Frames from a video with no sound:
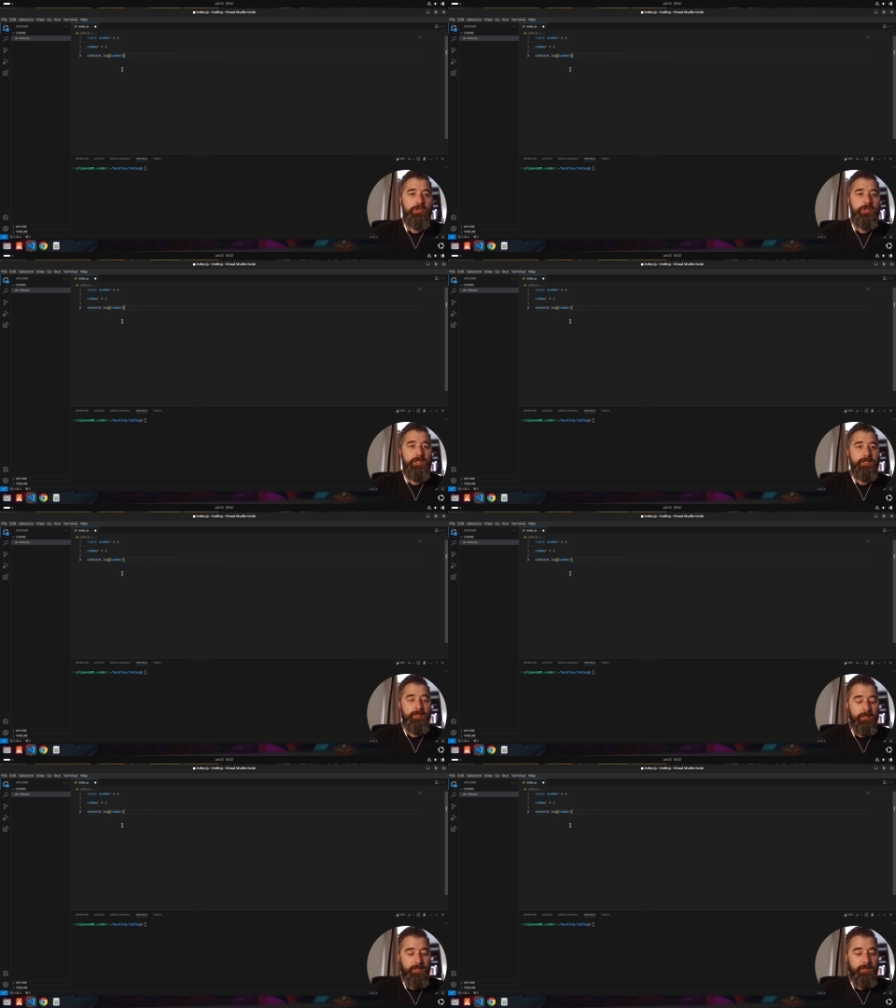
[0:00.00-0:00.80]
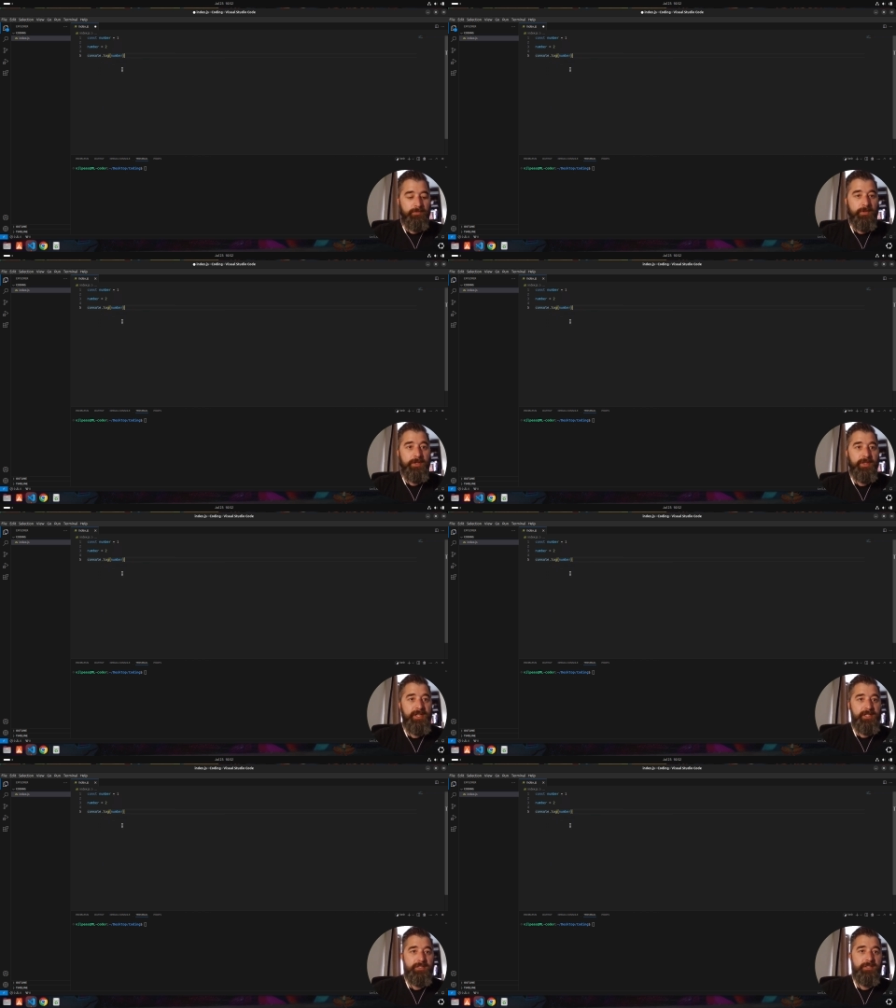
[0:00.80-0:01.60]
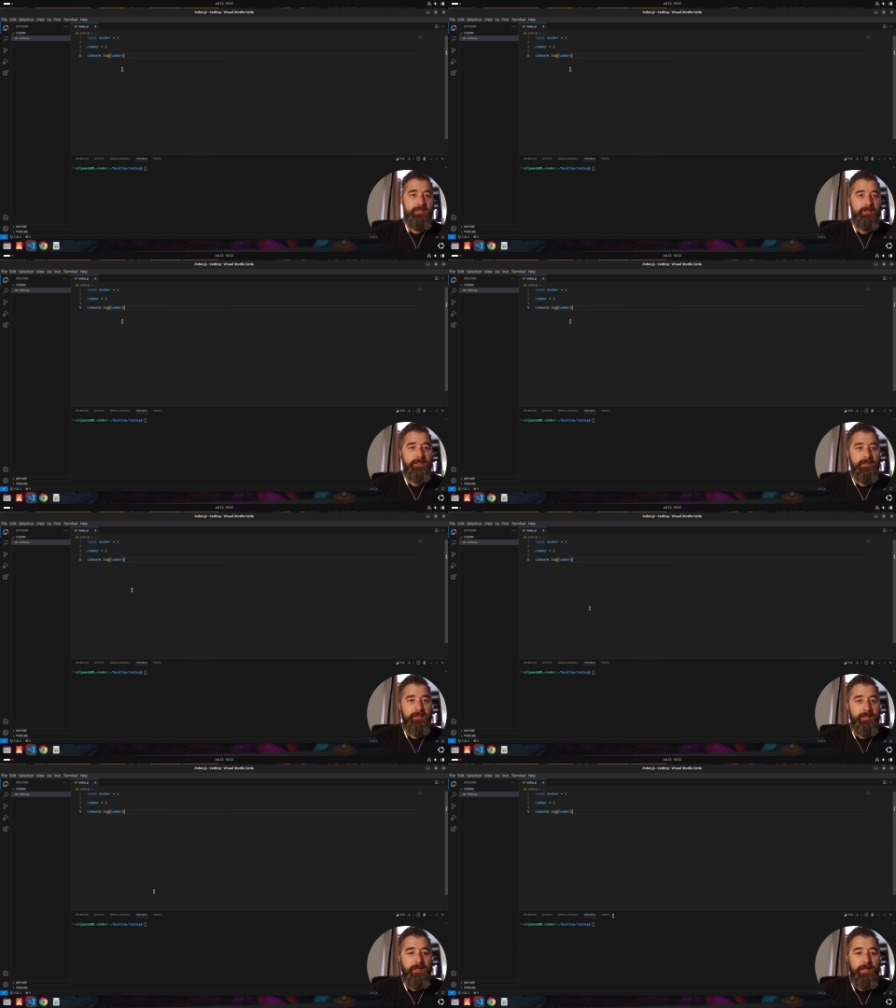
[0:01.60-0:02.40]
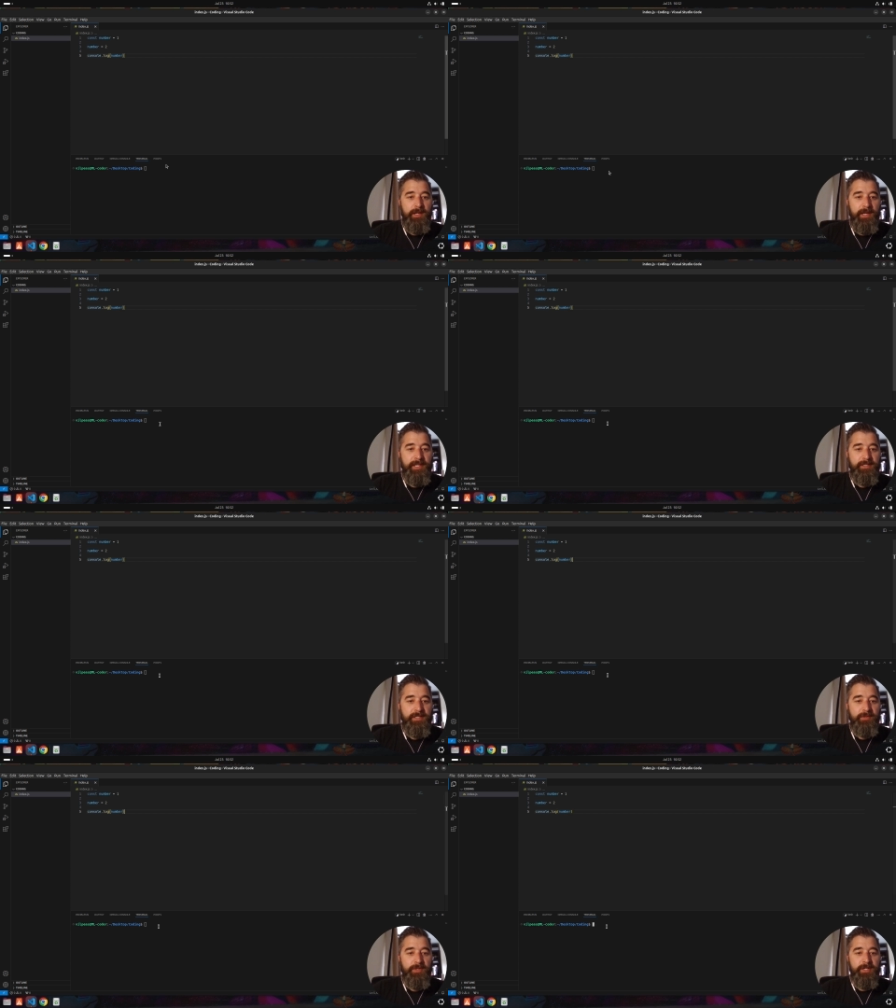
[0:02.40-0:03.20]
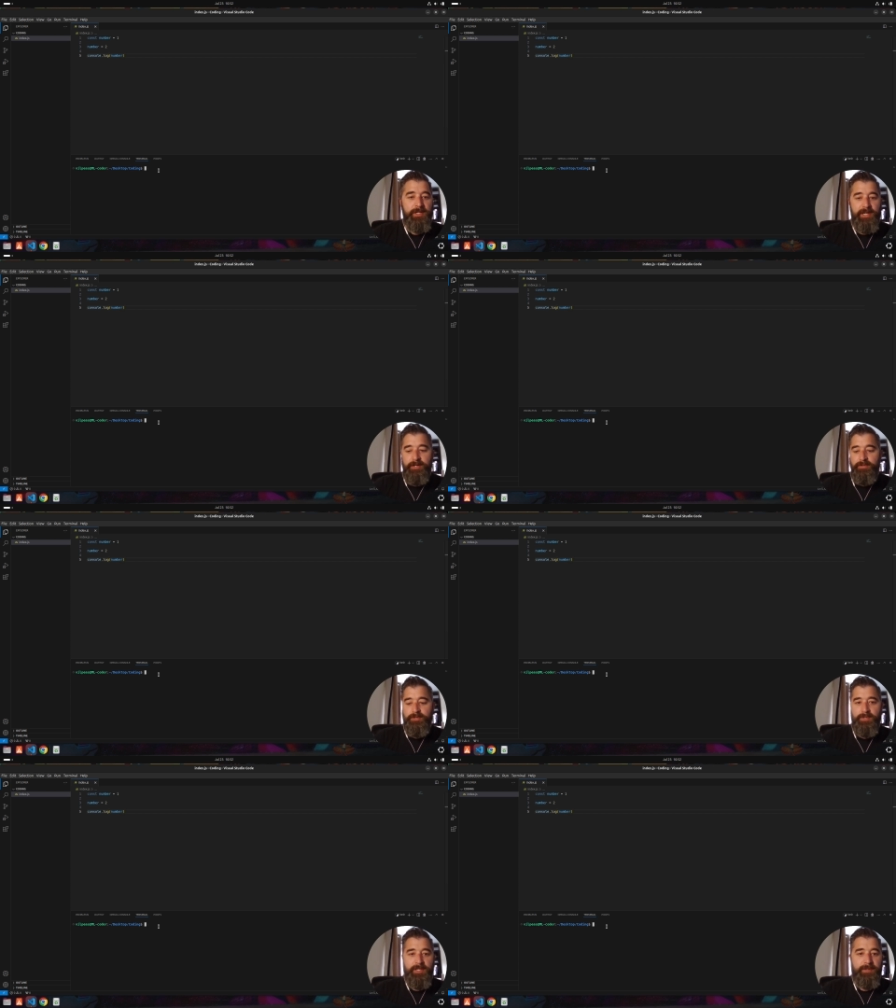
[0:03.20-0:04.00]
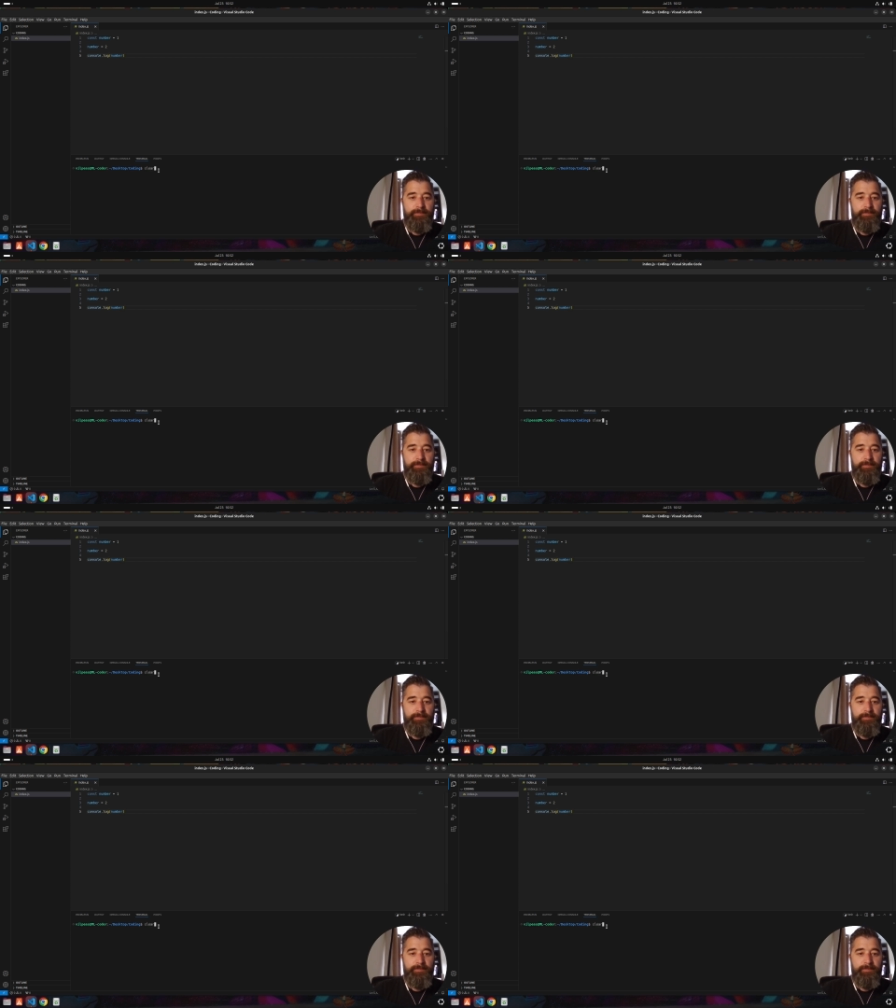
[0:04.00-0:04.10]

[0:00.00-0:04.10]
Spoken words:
and run this, let's see what kind of errors we get.